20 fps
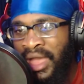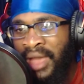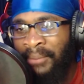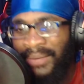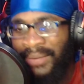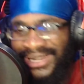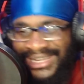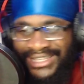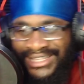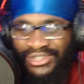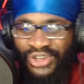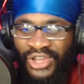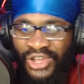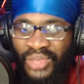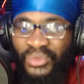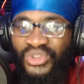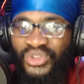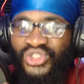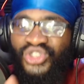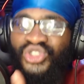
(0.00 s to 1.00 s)
but you know he
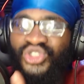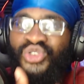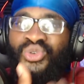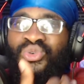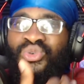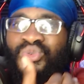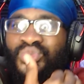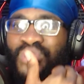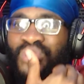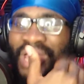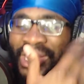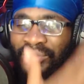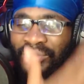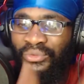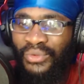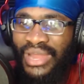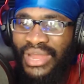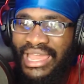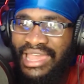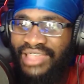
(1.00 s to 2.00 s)
was too
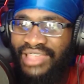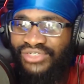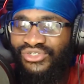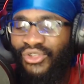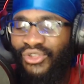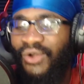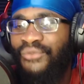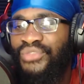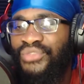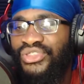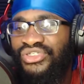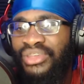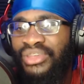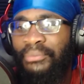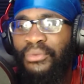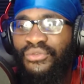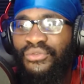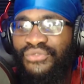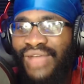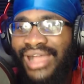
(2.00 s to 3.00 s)
enraged off the
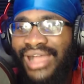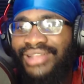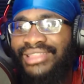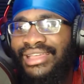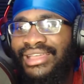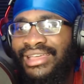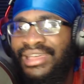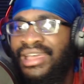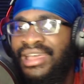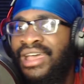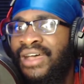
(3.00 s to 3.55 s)
simple fact that,